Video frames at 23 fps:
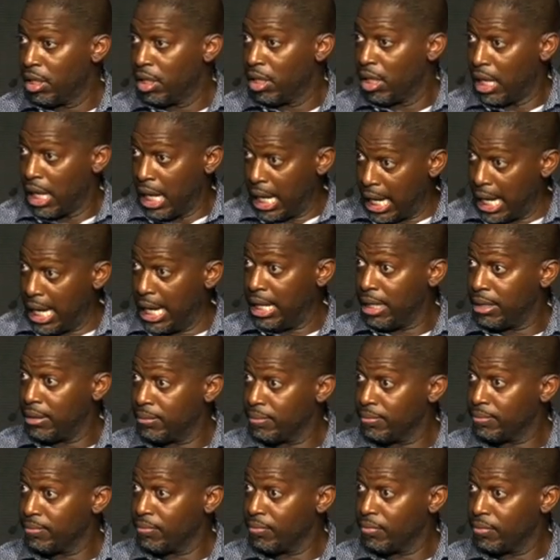Huh?
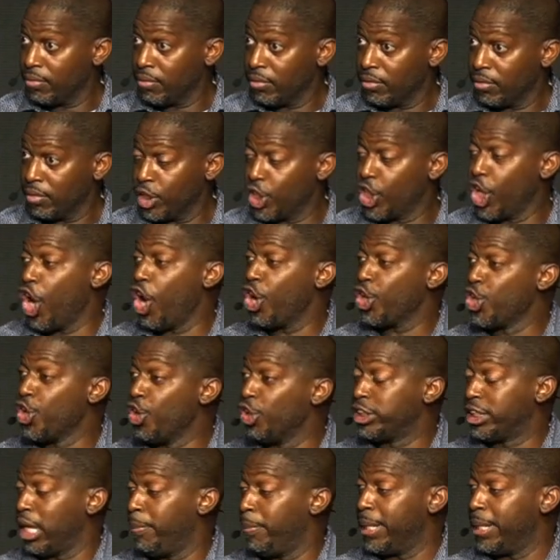Yo, you
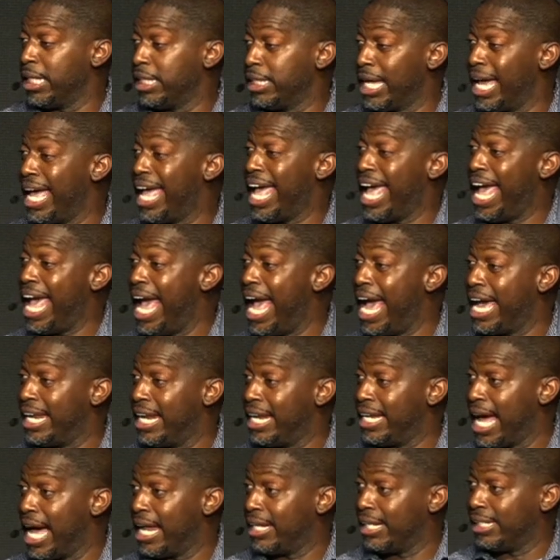shall the head and
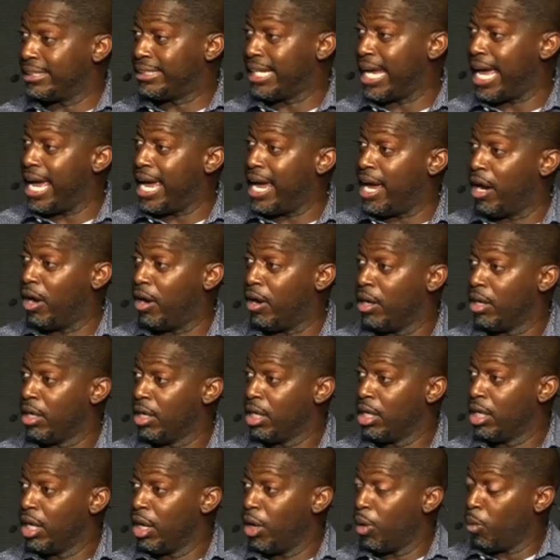not the tail.
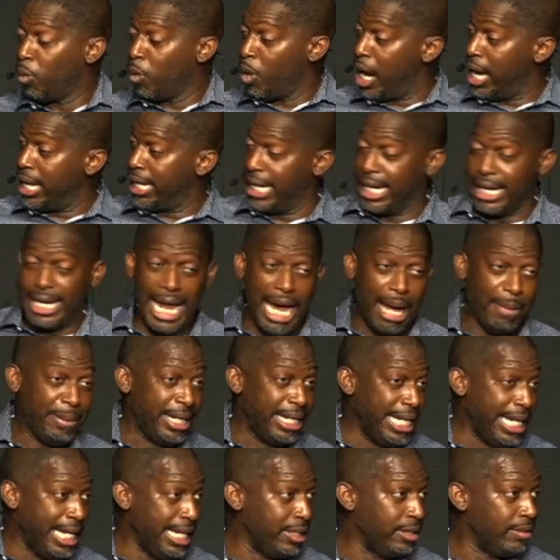What and not
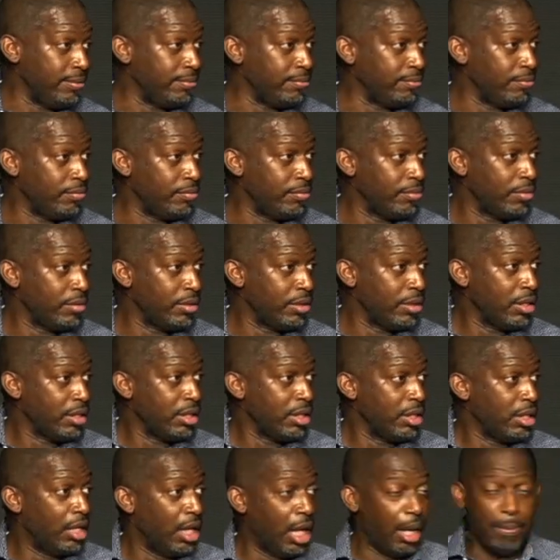beneath?
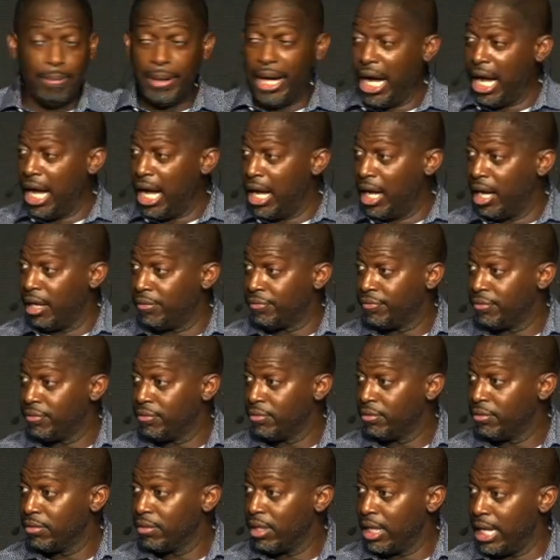Above
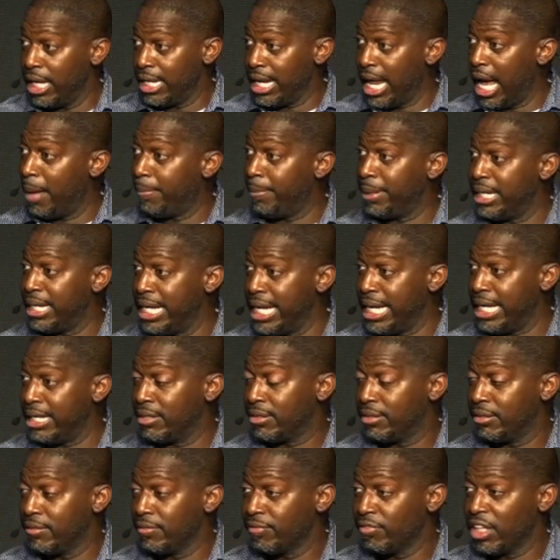and not beneath.
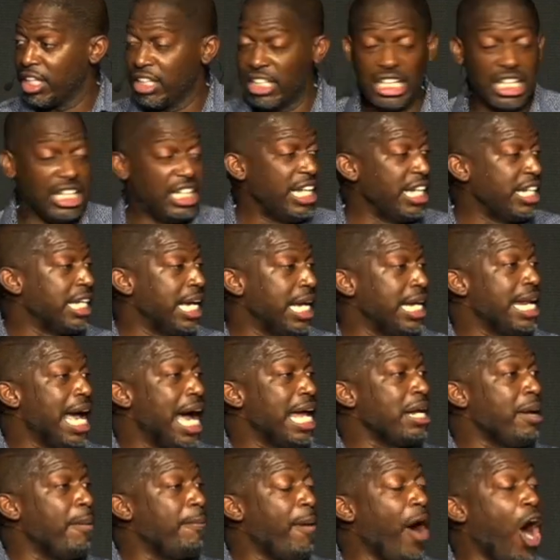The lender and not
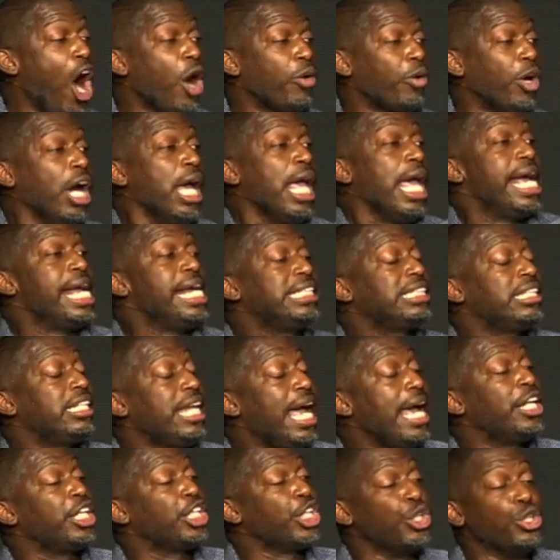the borrower. He's
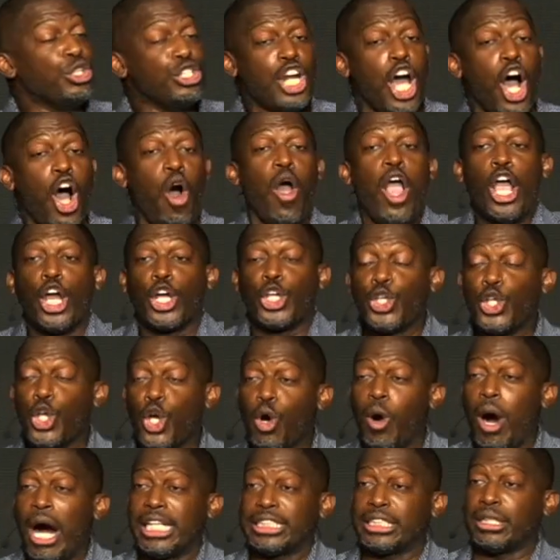letting you know you
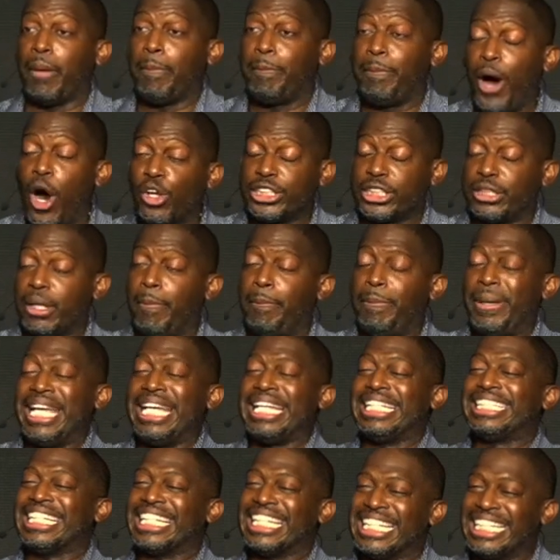are supposed to be
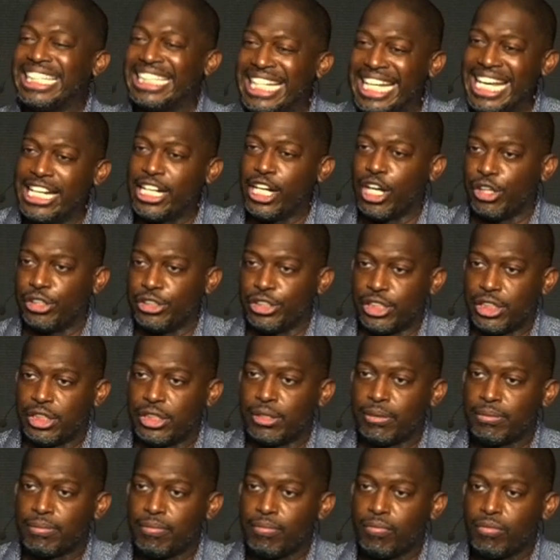the leaders.
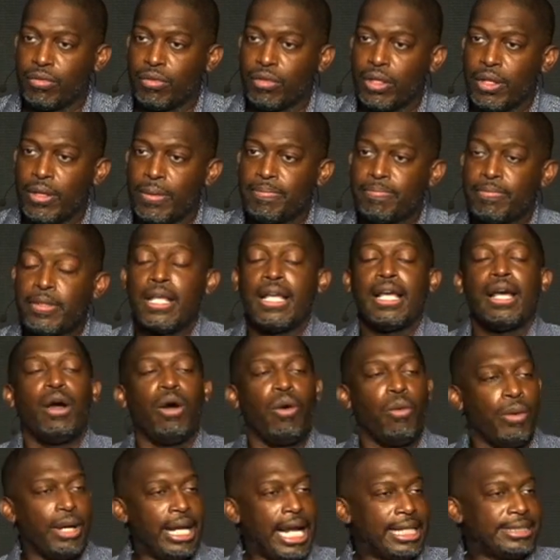
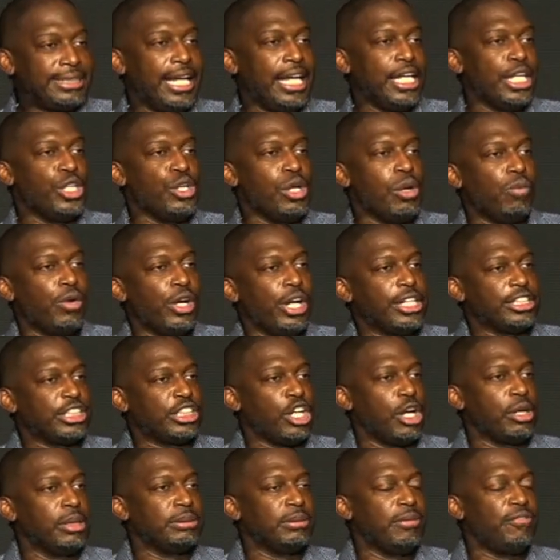What I tell you in one of the
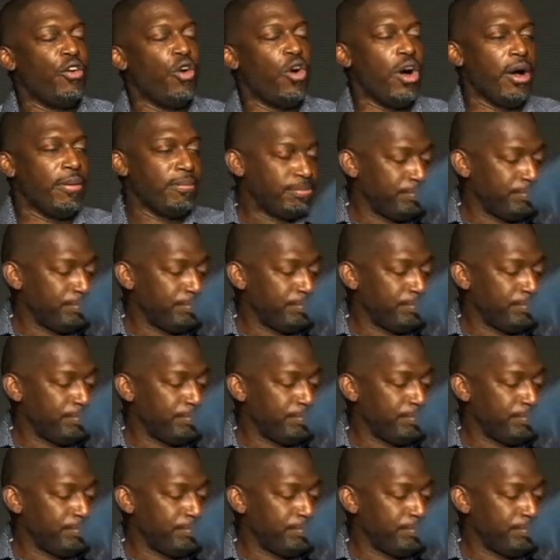sermons before,